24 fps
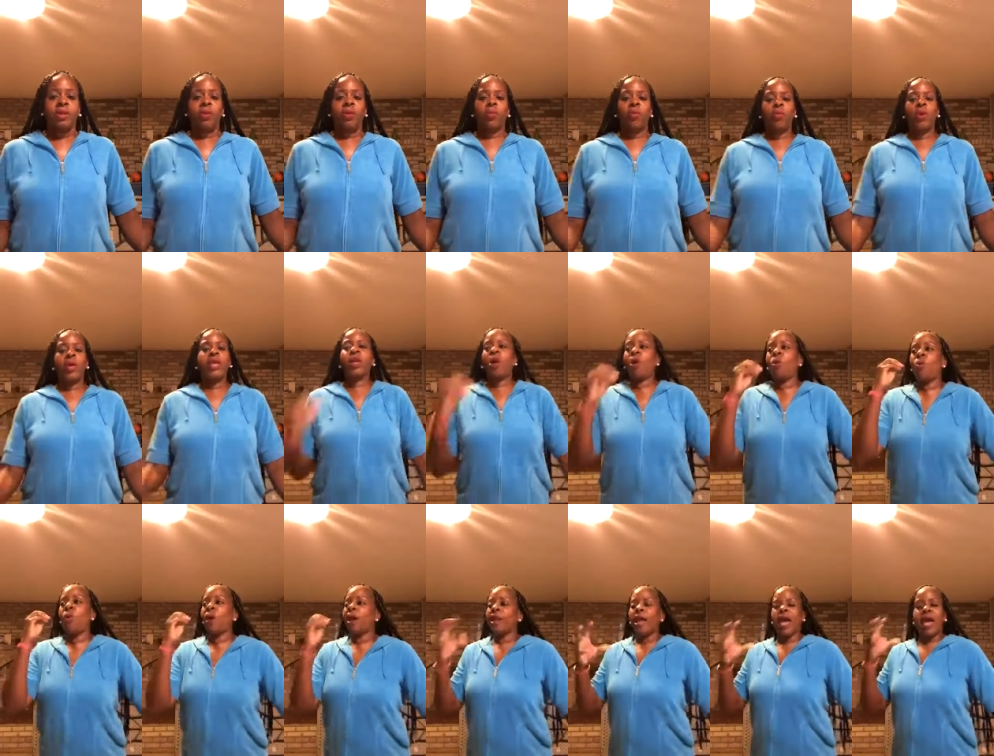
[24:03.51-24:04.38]
We
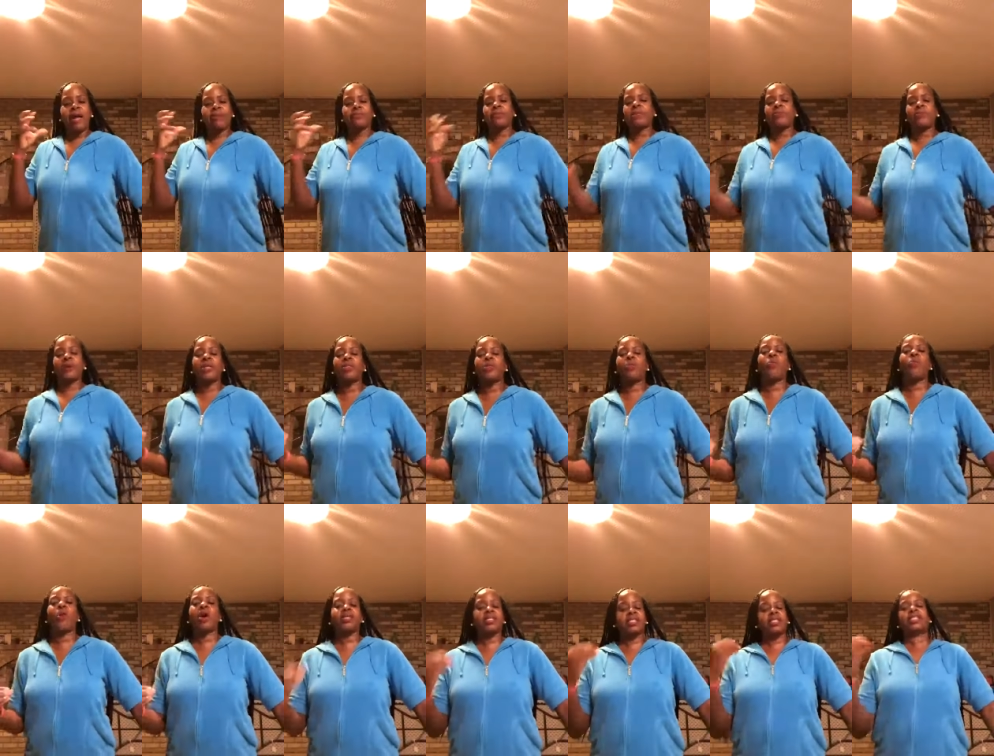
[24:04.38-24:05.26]
don't want to have to be the
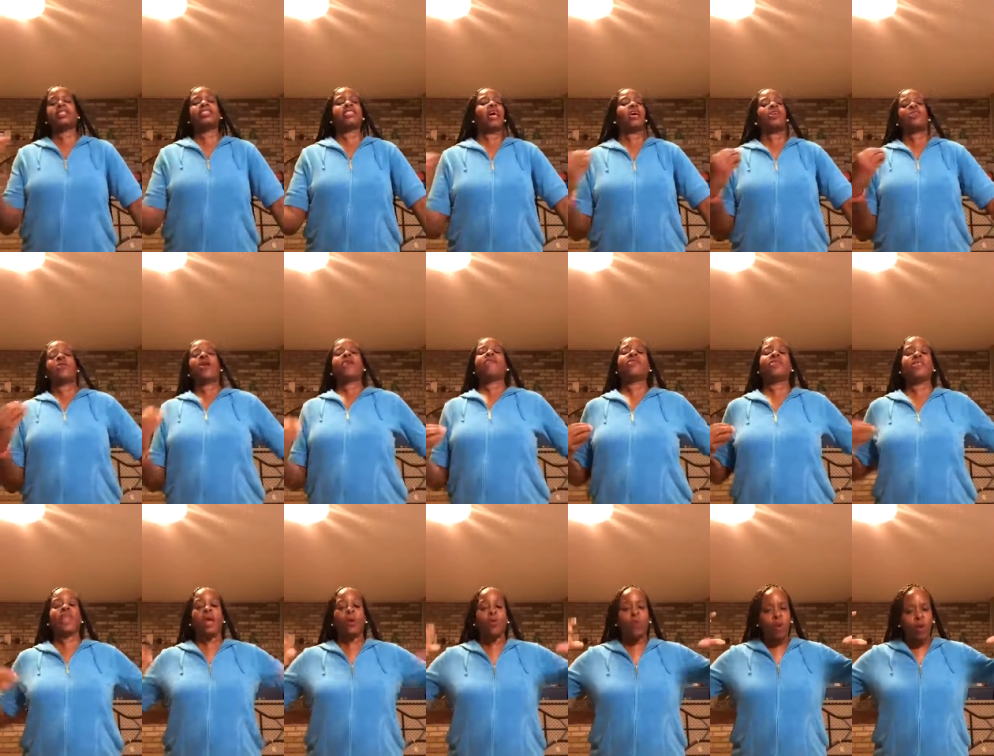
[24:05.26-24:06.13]
ones to tell you
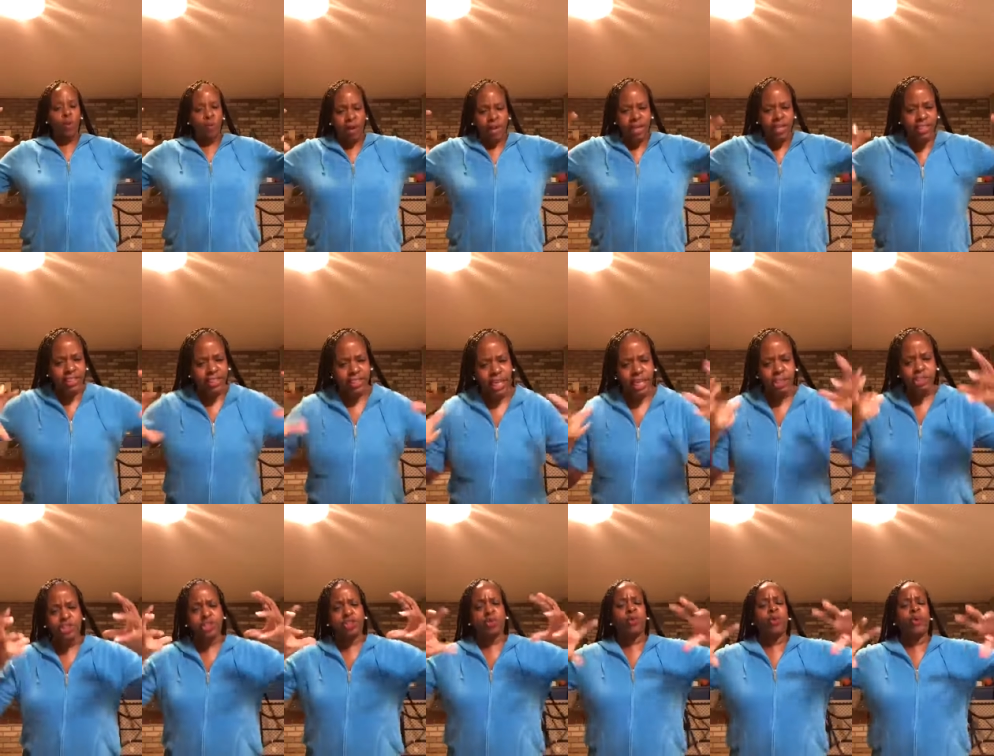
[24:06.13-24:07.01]
everything. We want to
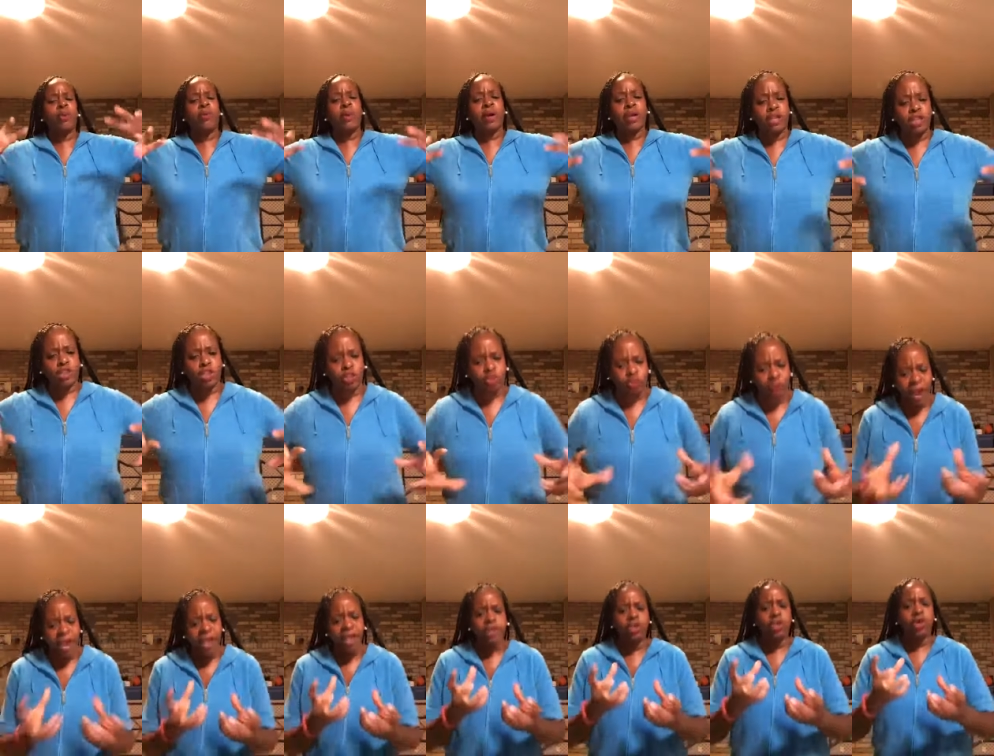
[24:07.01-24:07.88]
teach you. We want to
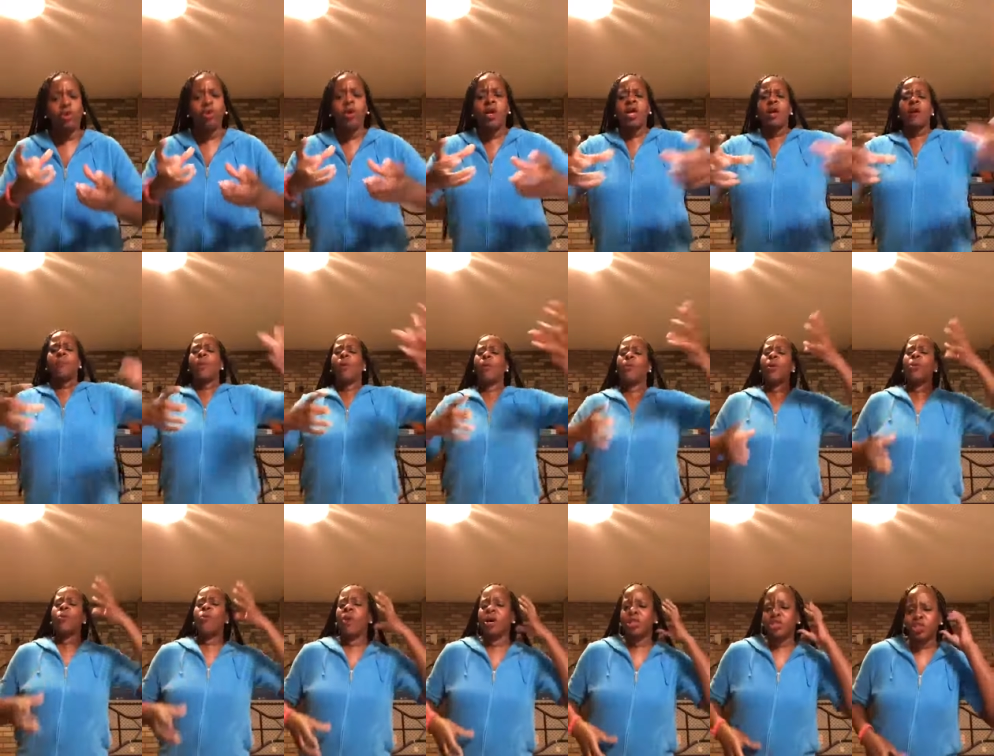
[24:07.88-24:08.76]
train you. But
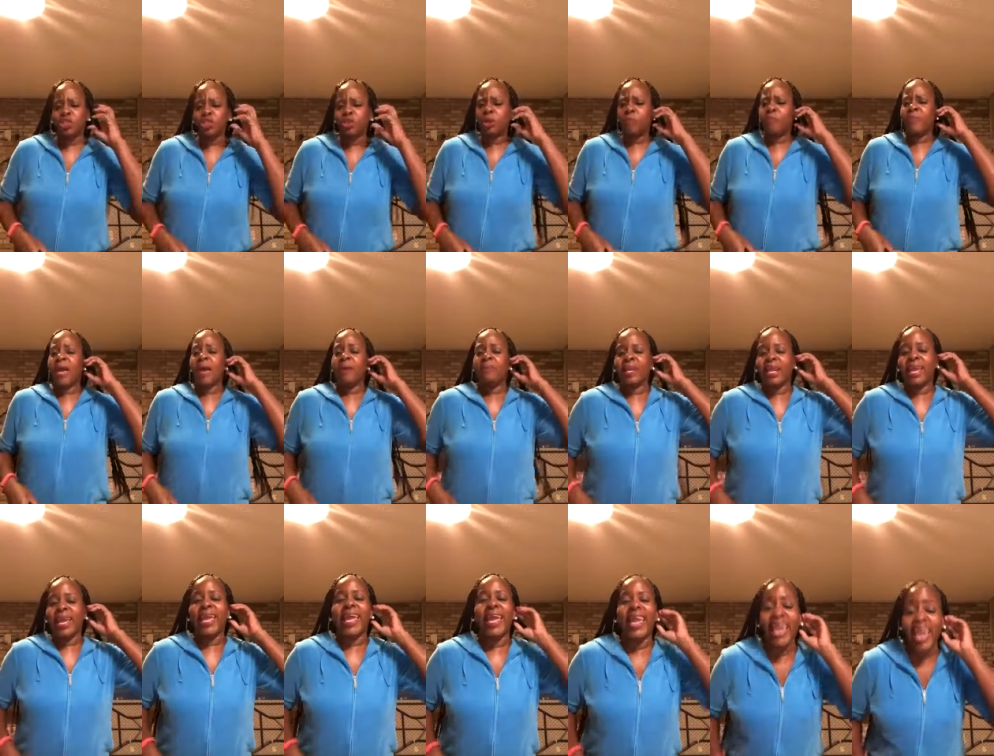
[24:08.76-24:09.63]
we want you to be able to
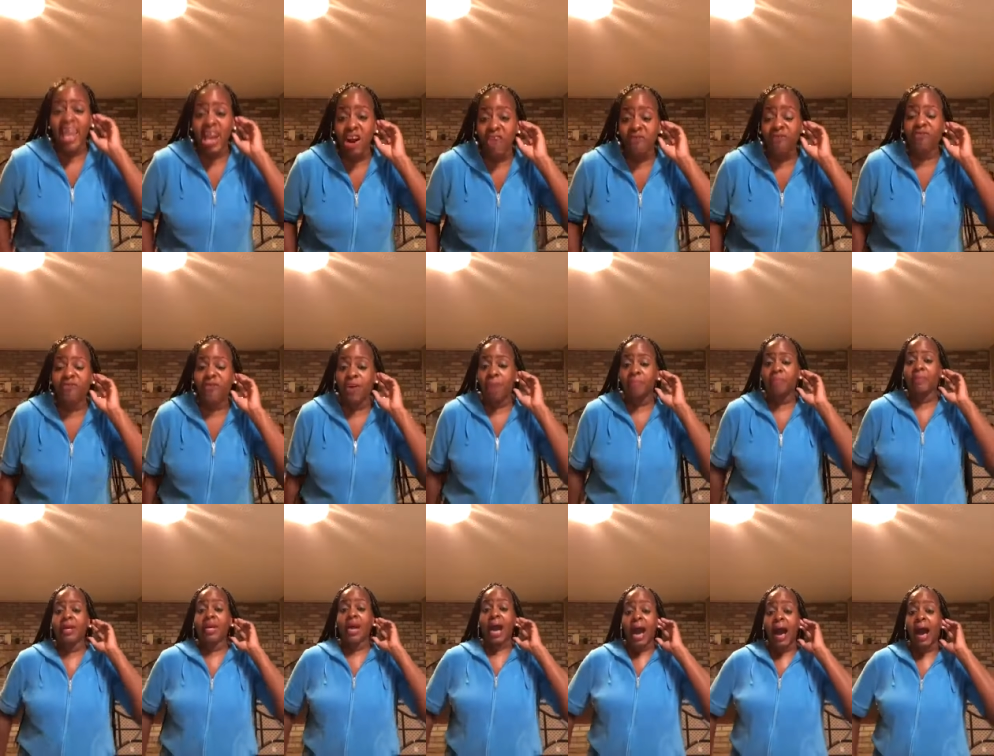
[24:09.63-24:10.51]
hear
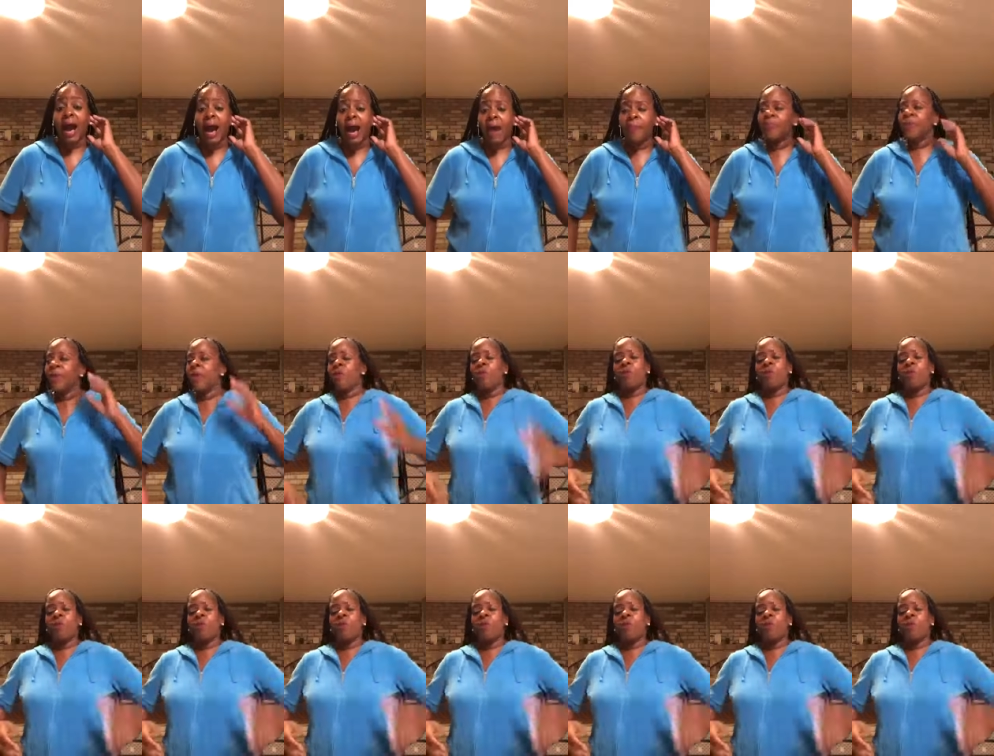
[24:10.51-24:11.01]
from God.